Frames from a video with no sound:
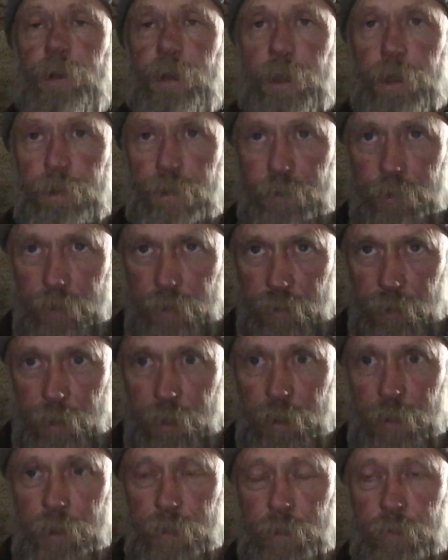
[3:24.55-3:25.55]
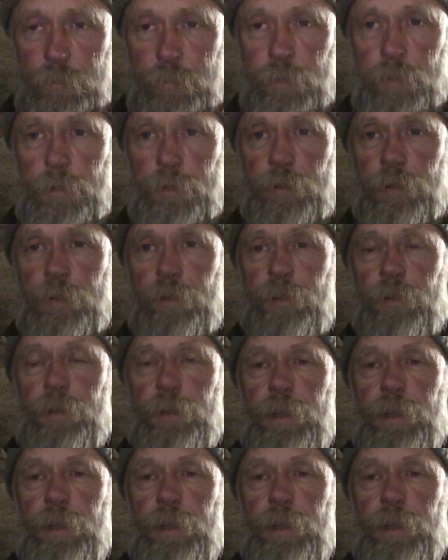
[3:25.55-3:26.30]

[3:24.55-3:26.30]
They're like little vortices.